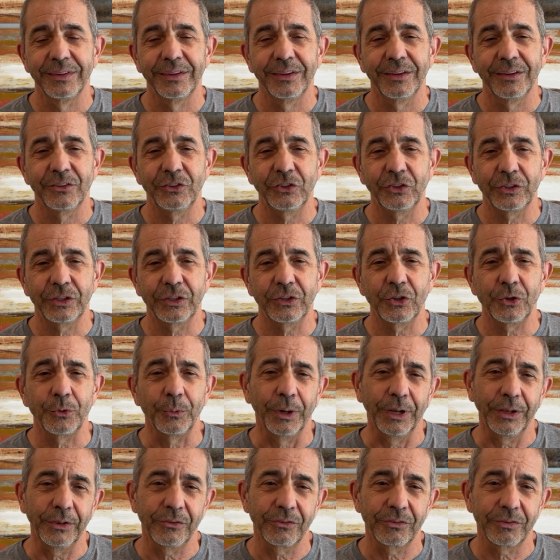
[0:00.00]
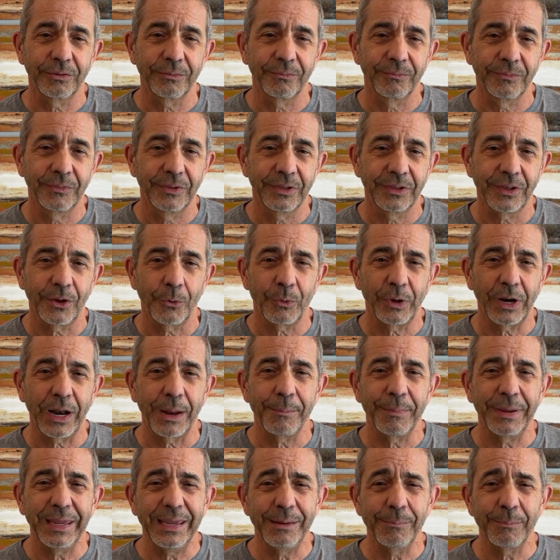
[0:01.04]
to the new ones. Now, what I
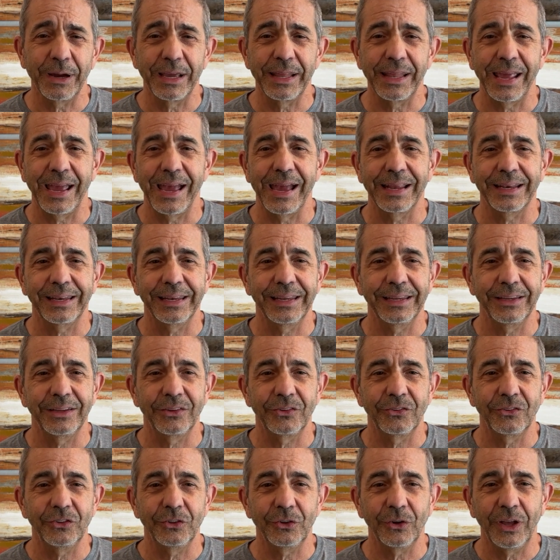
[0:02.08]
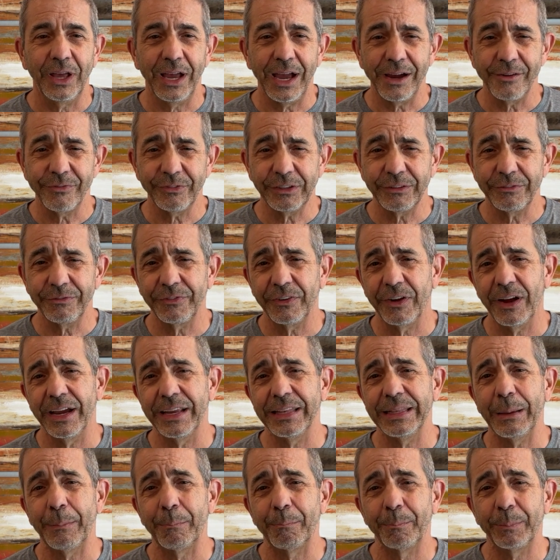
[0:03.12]
mean by that is you'll have to
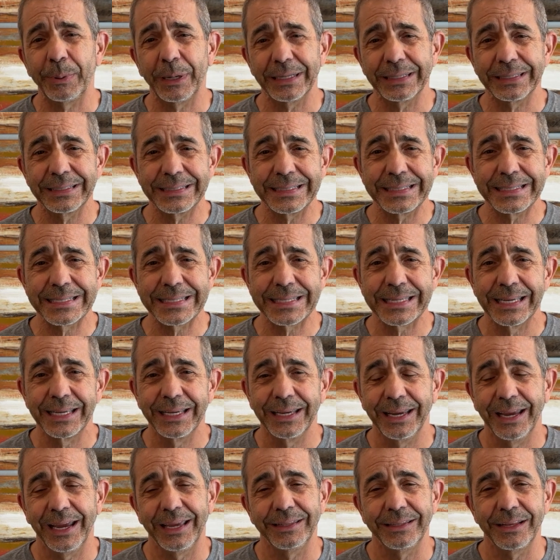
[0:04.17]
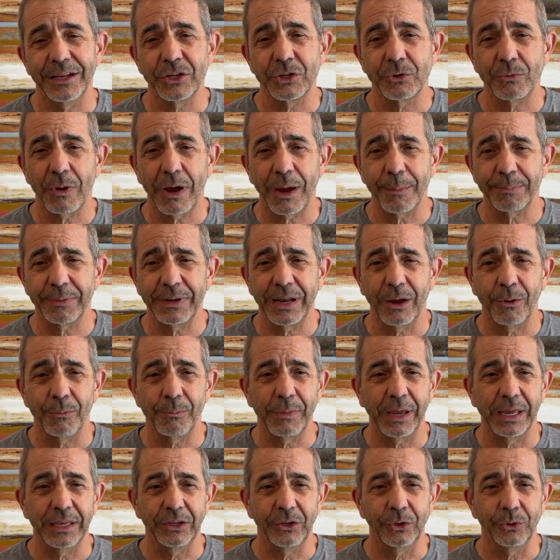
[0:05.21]
find the buttons and the drop-down
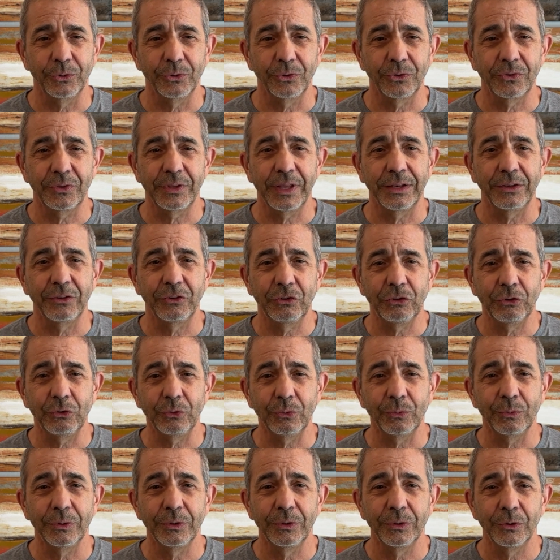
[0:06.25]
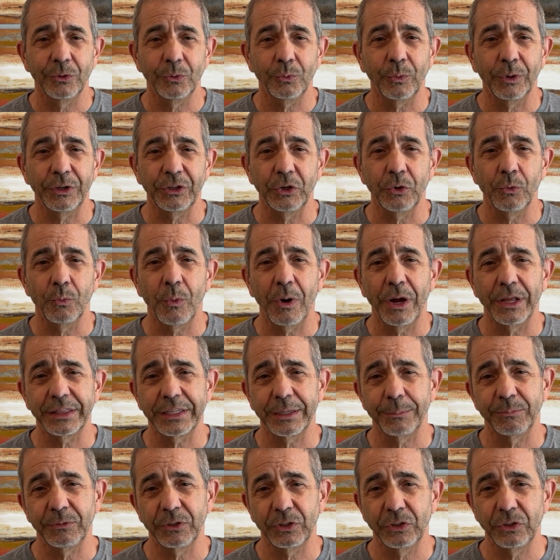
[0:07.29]
menus that do what you want
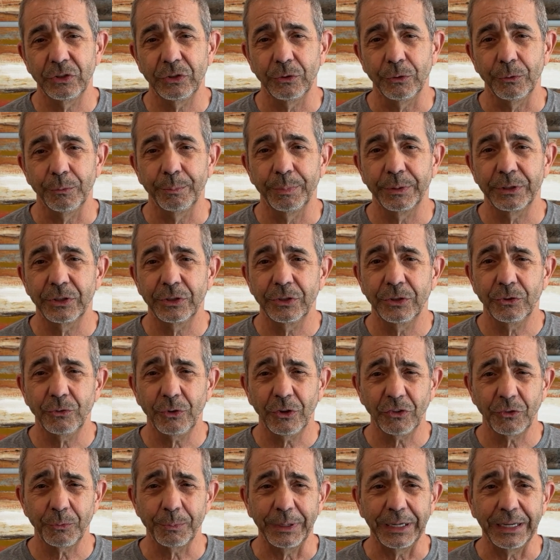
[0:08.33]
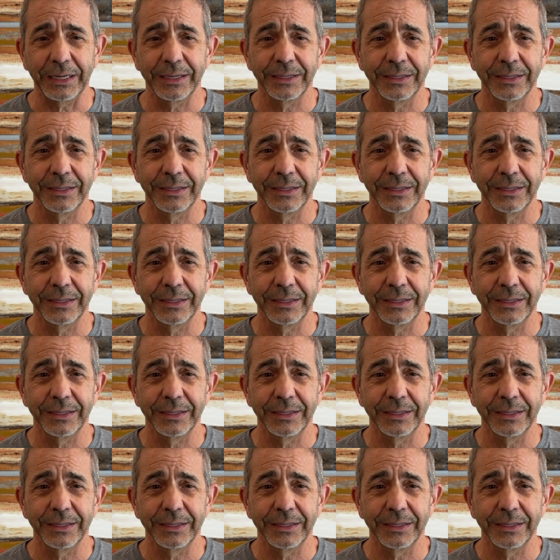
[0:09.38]
them to do. But trust me,